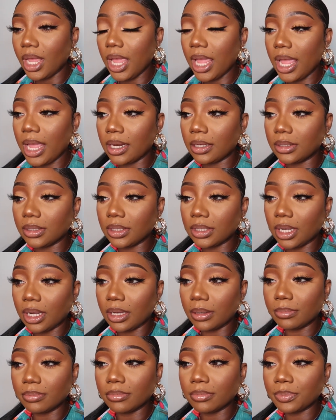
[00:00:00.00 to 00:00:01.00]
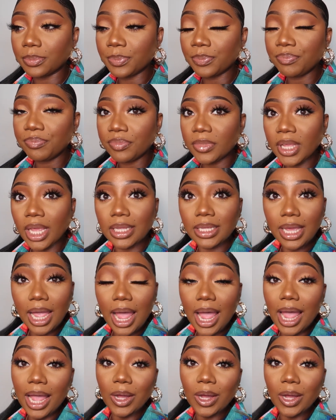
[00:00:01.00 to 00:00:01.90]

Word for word: And um, yeah,